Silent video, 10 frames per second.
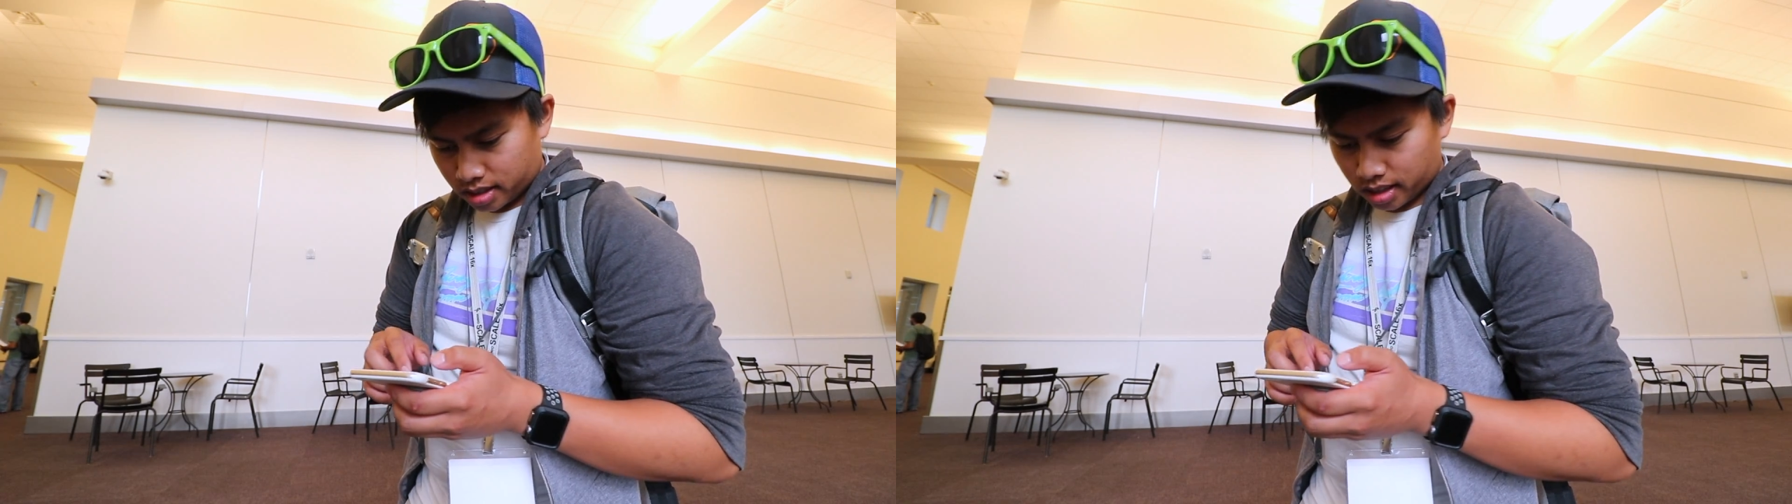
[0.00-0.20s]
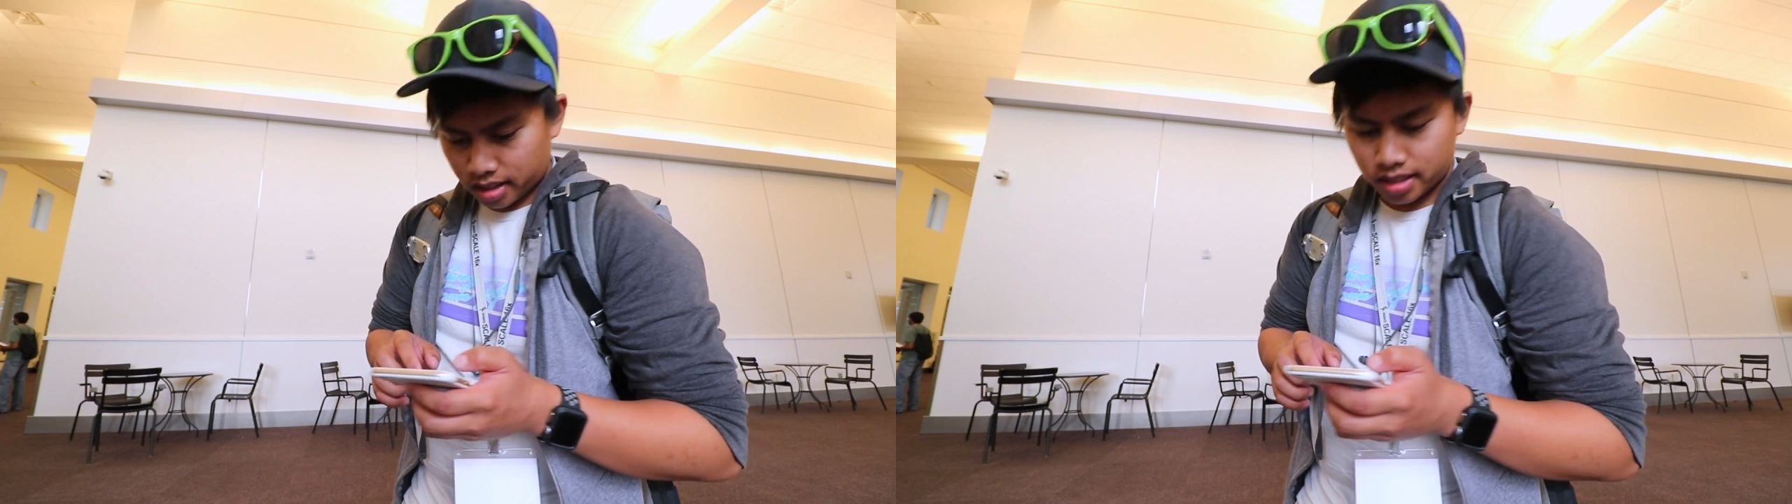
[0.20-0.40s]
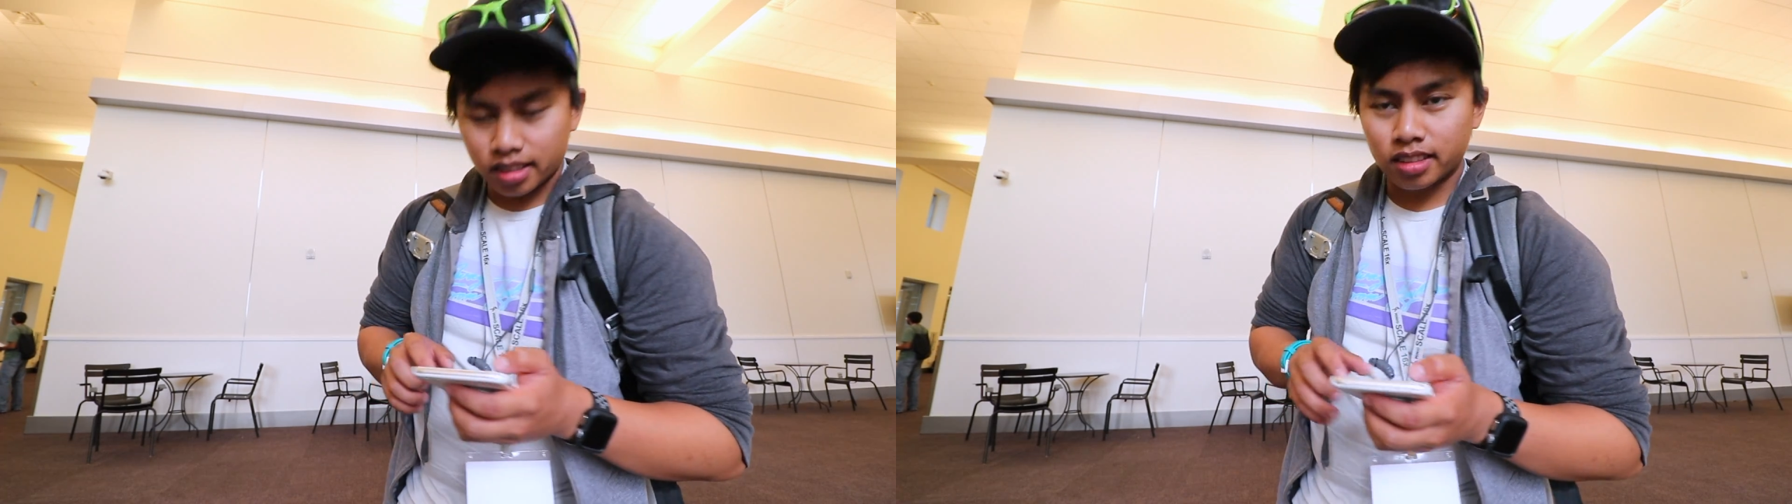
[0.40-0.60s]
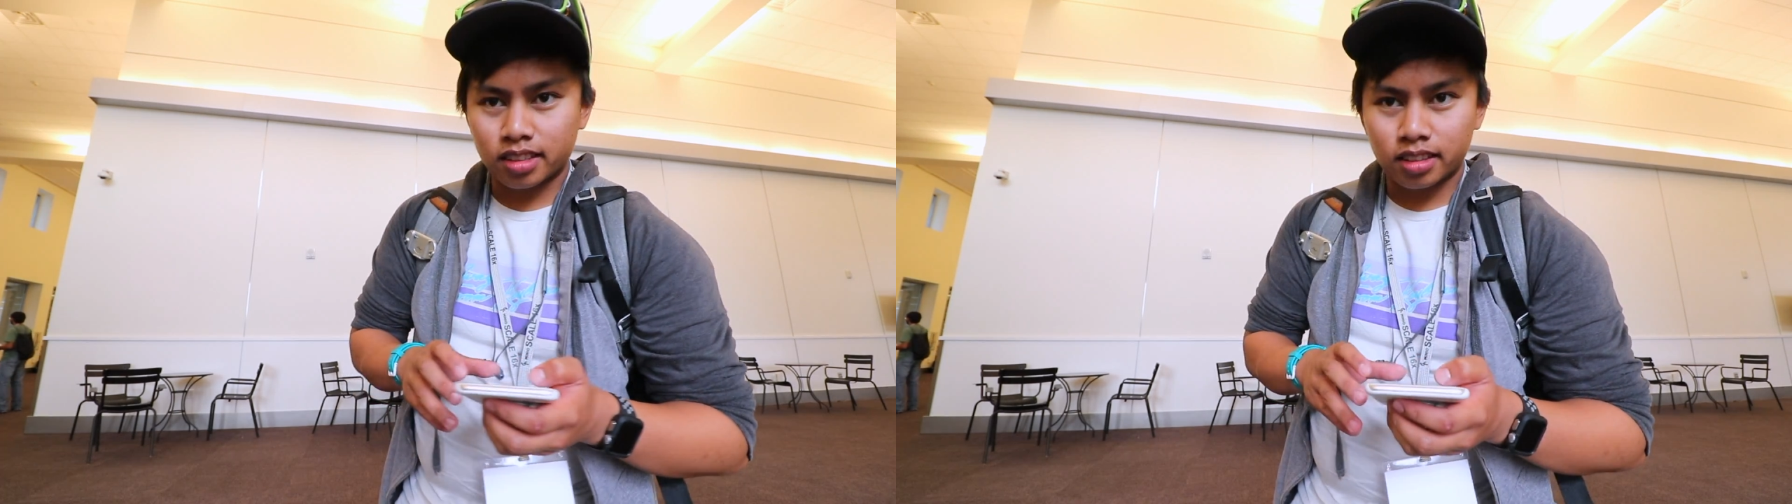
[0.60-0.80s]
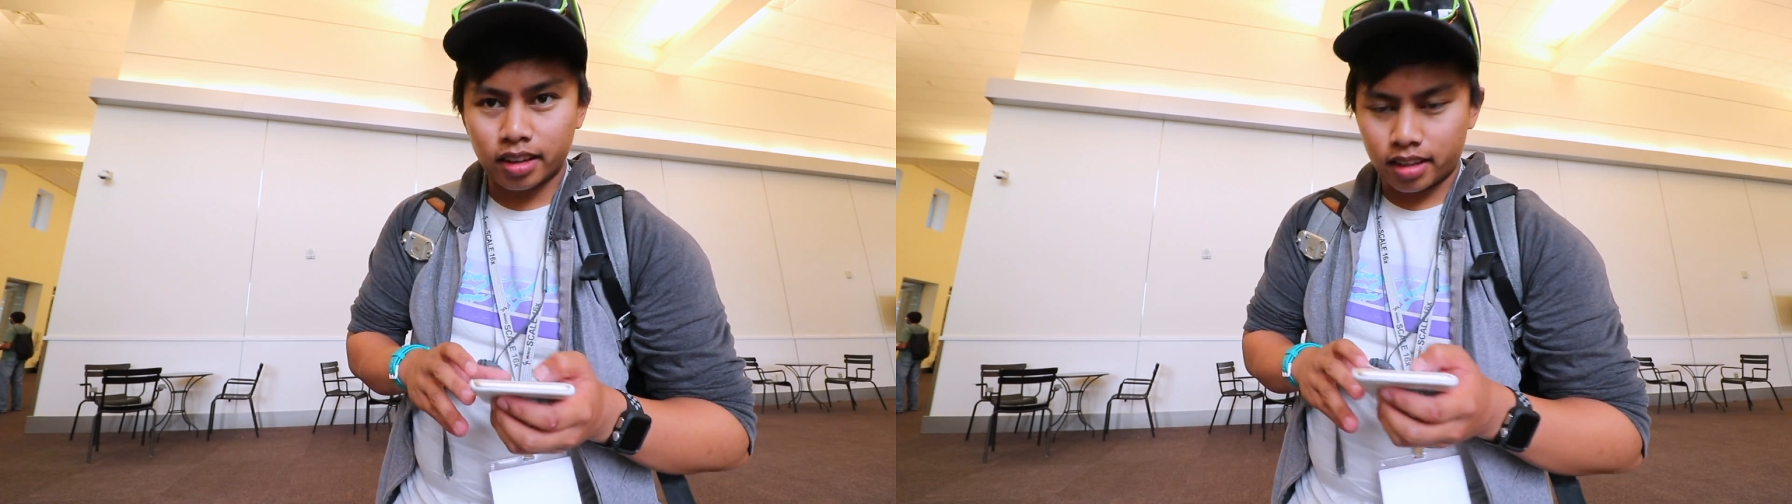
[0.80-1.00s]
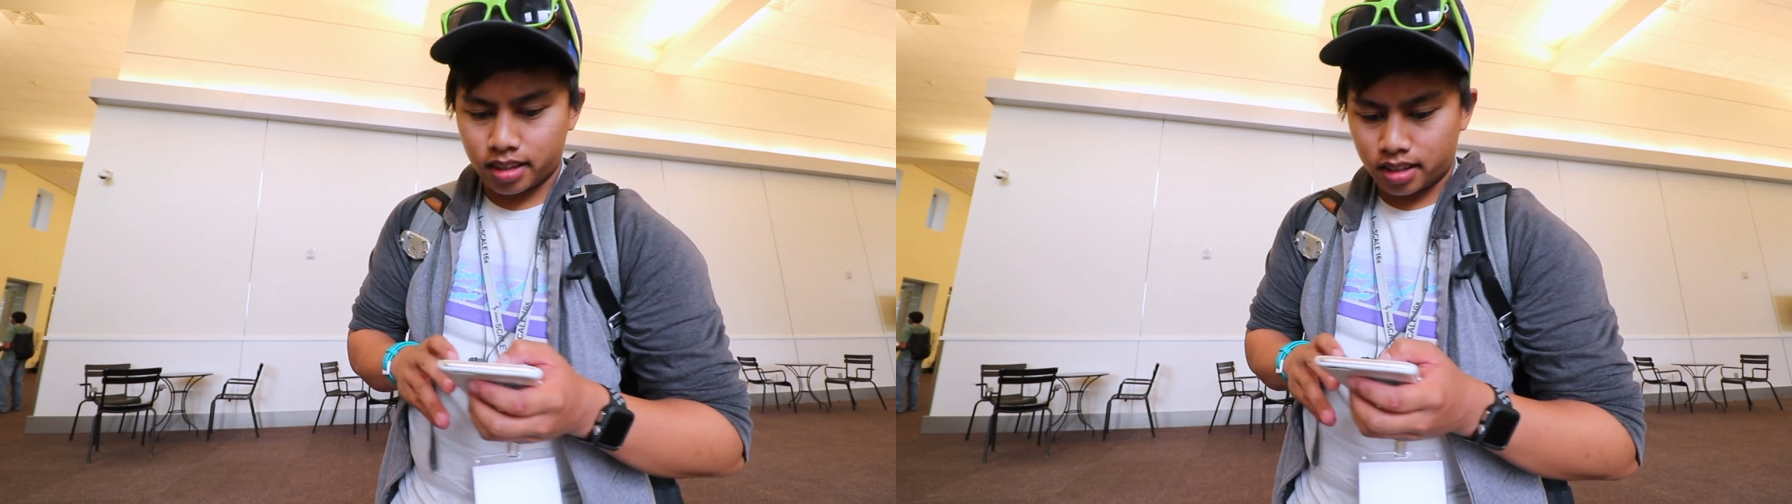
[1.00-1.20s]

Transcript: doesn't look like